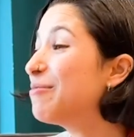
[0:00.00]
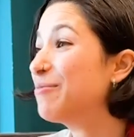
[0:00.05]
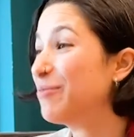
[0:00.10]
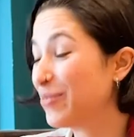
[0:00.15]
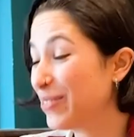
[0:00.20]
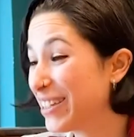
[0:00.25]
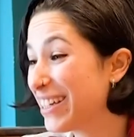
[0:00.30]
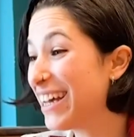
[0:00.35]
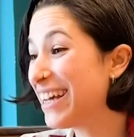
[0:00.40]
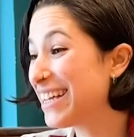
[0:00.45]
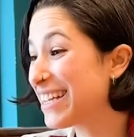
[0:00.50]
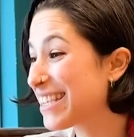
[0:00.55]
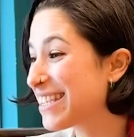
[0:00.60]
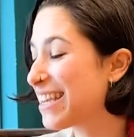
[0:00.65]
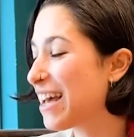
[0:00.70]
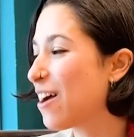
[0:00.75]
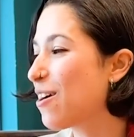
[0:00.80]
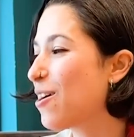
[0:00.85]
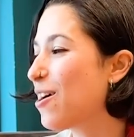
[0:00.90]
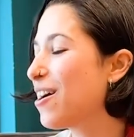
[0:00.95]
Yes,
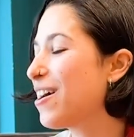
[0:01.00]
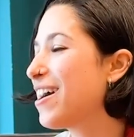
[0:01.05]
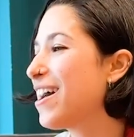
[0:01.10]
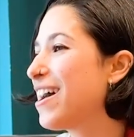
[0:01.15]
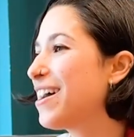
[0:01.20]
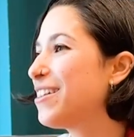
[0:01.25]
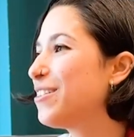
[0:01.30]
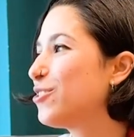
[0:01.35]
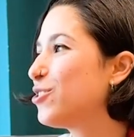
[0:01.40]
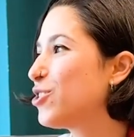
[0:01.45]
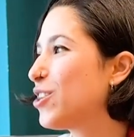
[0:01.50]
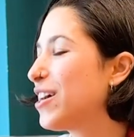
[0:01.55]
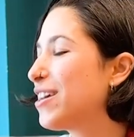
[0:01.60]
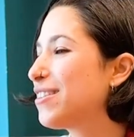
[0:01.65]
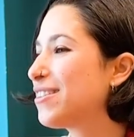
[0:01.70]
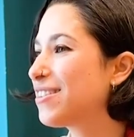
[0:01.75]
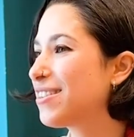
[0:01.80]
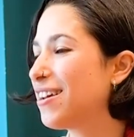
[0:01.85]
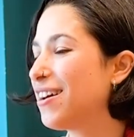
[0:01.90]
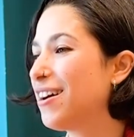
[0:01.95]
I had a chance
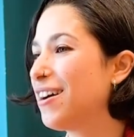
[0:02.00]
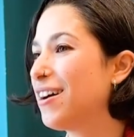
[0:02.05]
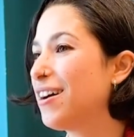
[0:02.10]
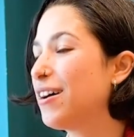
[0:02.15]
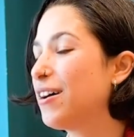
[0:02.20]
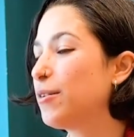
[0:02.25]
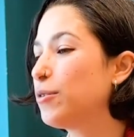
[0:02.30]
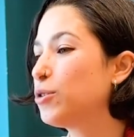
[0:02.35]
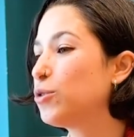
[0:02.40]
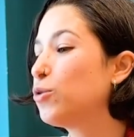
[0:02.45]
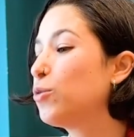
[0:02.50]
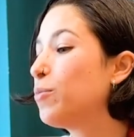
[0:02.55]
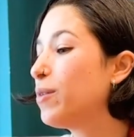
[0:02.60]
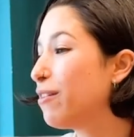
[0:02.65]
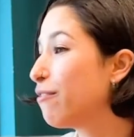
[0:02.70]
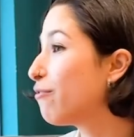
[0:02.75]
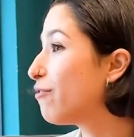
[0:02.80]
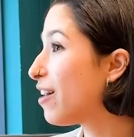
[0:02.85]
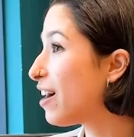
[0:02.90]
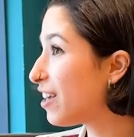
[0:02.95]
to be
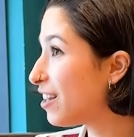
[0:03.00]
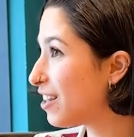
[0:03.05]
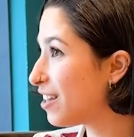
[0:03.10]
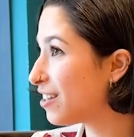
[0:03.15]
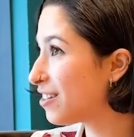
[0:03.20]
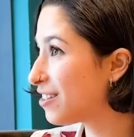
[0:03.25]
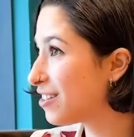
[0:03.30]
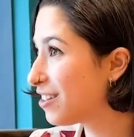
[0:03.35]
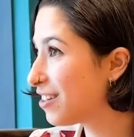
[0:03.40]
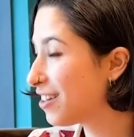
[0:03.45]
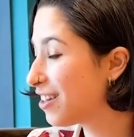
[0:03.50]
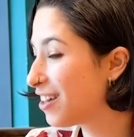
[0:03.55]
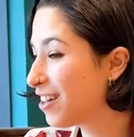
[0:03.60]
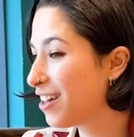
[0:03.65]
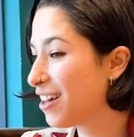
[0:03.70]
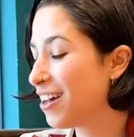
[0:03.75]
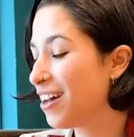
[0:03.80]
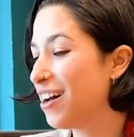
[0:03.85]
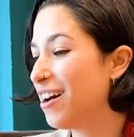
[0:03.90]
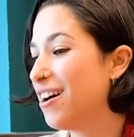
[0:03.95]
invited,
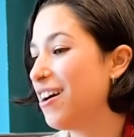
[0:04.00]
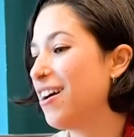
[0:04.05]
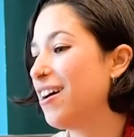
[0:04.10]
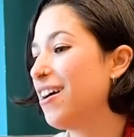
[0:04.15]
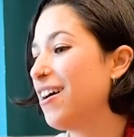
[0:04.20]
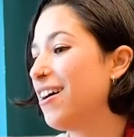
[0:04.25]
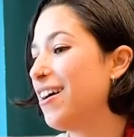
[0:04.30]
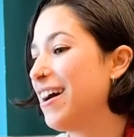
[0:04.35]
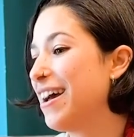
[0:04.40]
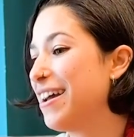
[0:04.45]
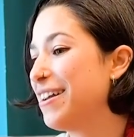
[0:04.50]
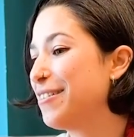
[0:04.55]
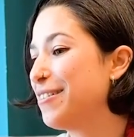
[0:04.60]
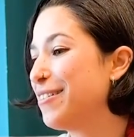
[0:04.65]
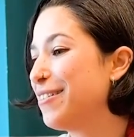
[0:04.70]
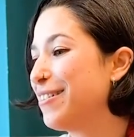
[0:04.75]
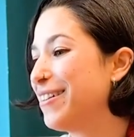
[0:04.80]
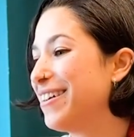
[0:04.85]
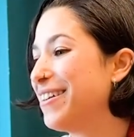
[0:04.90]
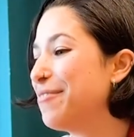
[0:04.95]
and
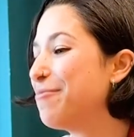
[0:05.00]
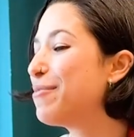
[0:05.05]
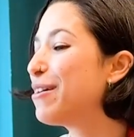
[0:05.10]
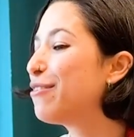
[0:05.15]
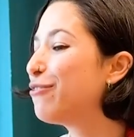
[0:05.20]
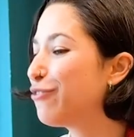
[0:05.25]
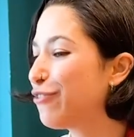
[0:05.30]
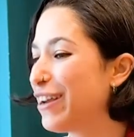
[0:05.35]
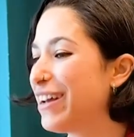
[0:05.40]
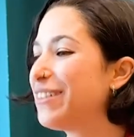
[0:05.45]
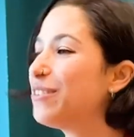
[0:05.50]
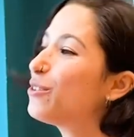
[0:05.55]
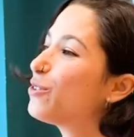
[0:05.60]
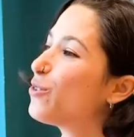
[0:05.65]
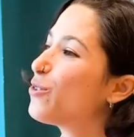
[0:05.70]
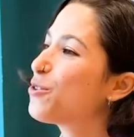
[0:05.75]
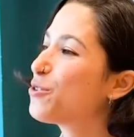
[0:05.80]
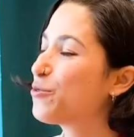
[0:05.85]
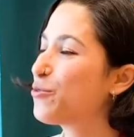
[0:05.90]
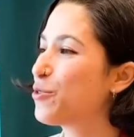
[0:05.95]
my friend
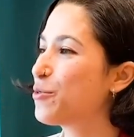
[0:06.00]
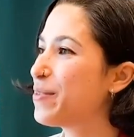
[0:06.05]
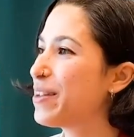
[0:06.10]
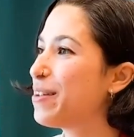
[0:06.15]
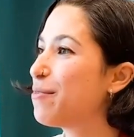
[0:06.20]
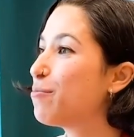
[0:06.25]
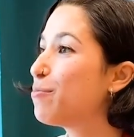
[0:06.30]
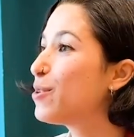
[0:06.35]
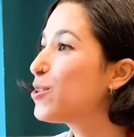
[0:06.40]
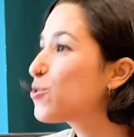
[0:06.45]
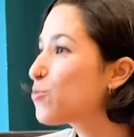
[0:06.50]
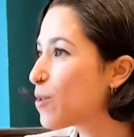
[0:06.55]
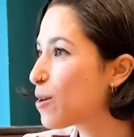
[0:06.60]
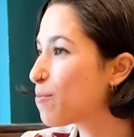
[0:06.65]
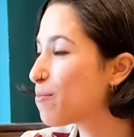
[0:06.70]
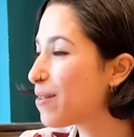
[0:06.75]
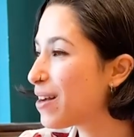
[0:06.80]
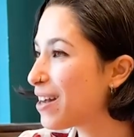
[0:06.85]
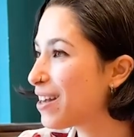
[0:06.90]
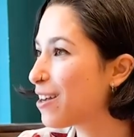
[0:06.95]
cooked for me fish
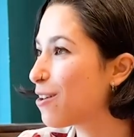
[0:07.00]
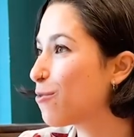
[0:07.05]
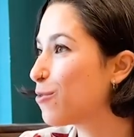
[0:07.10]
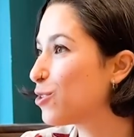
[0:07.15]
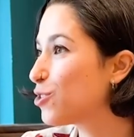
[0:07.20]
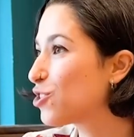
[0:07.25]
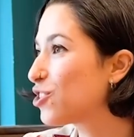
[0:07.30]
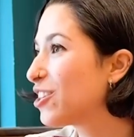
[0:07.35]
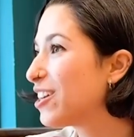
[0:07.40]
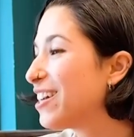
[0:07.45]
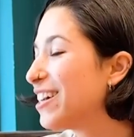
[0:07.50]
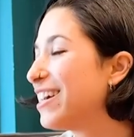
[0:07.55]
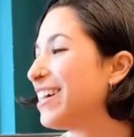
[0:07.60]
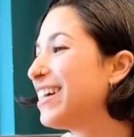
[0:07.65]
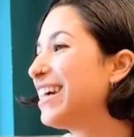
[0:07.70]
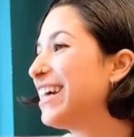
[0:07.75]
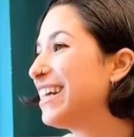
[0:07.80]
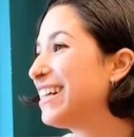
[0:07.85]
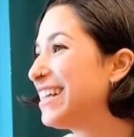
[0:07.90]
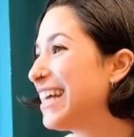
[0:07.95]
barmak, which
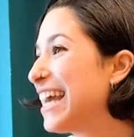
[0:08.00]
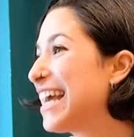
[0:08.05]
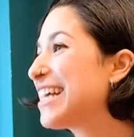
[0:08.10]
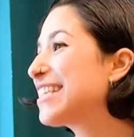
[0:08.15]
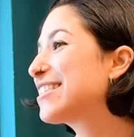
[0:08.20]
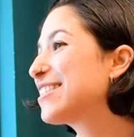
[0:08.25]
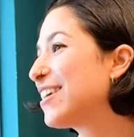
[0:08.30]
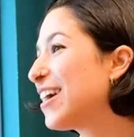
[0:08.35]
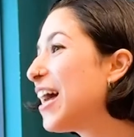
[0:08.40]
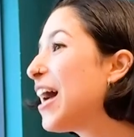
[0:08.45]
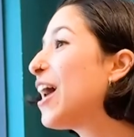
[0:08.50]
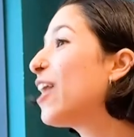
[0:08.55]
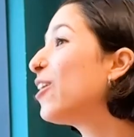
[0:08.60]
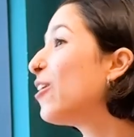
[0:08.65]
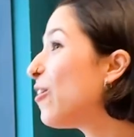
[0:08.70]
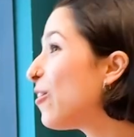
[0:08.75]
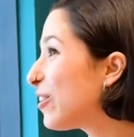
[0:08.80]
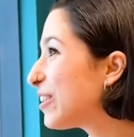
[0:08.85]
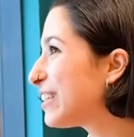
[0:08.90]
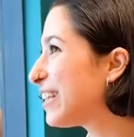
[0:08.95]
it takes a
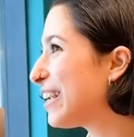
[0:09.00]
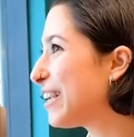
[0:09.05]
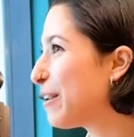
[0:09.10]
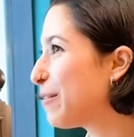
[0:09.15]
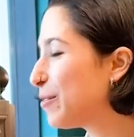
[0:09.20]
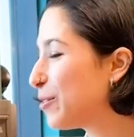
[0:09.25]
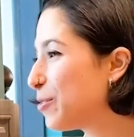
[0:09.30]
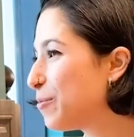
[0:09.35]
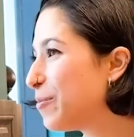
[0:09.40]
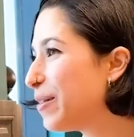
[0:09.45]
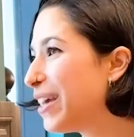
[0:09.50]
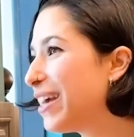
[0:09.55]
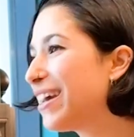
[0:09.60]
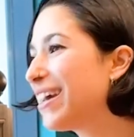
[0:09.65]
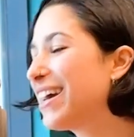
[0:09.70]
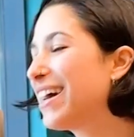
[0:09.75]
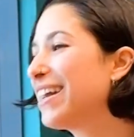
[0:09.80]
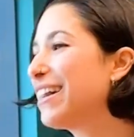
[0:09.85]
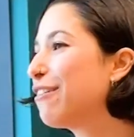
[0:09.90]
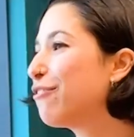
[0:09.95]
long time to make,
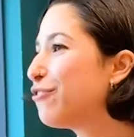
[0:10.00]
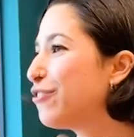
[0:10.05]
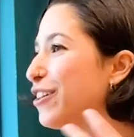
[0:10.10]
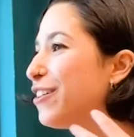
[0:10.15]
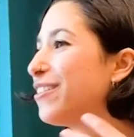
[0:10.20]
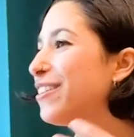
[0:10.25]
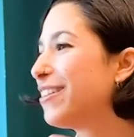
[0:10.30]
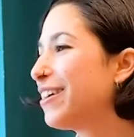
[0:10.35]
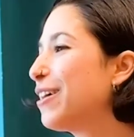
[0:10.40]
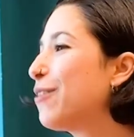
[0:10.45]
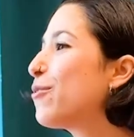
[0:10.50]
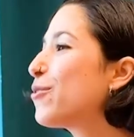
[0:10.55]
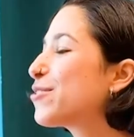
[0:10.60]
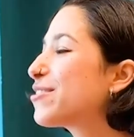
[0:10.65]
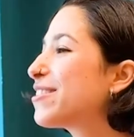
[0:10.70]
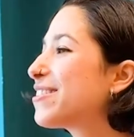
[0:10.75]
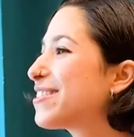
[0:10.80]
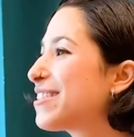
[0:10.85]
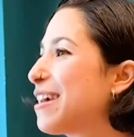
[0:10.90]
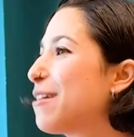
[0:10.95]
and I feel it was
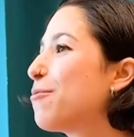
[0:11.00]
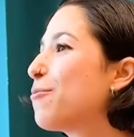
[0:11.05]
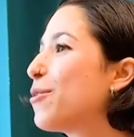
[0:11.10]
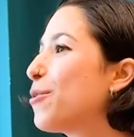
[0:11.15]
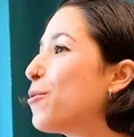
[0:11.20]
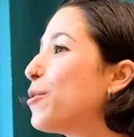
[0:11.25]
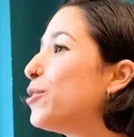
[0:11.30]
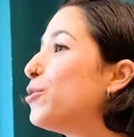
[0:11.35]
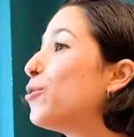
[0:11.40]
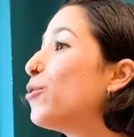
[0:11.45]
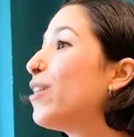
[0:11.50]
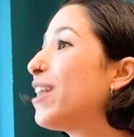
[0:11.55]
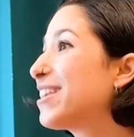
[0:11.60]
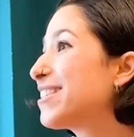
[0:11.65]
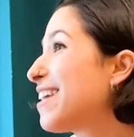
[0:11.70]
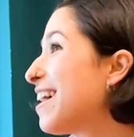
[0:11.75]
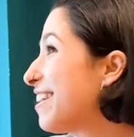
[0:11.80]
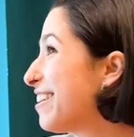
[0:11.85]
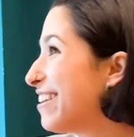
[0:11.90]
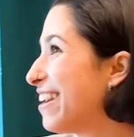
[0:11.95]
the same when we do
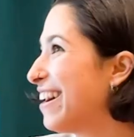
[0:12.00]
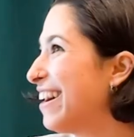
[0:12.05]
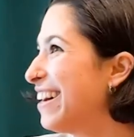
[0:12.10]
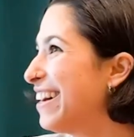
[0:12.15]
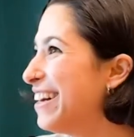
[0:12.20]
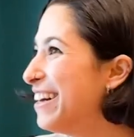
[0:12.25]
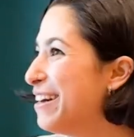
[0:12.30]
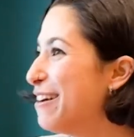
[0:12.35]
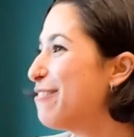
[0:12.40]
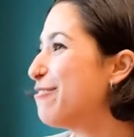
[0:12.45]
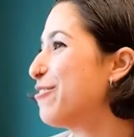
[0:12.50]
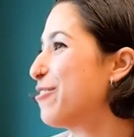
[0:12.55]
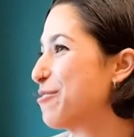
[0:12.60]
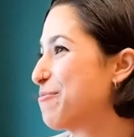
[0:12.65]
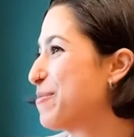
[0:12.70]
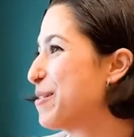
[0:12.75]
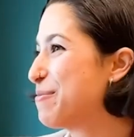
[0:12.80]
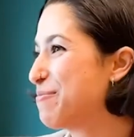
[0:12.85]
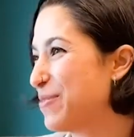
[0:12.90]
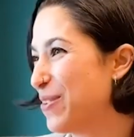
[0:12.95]
lasagna for
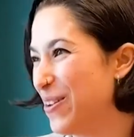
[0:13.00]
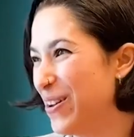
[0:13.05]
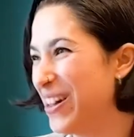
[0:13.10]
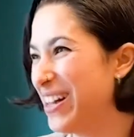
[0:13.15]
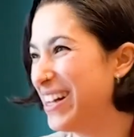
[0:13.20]
people.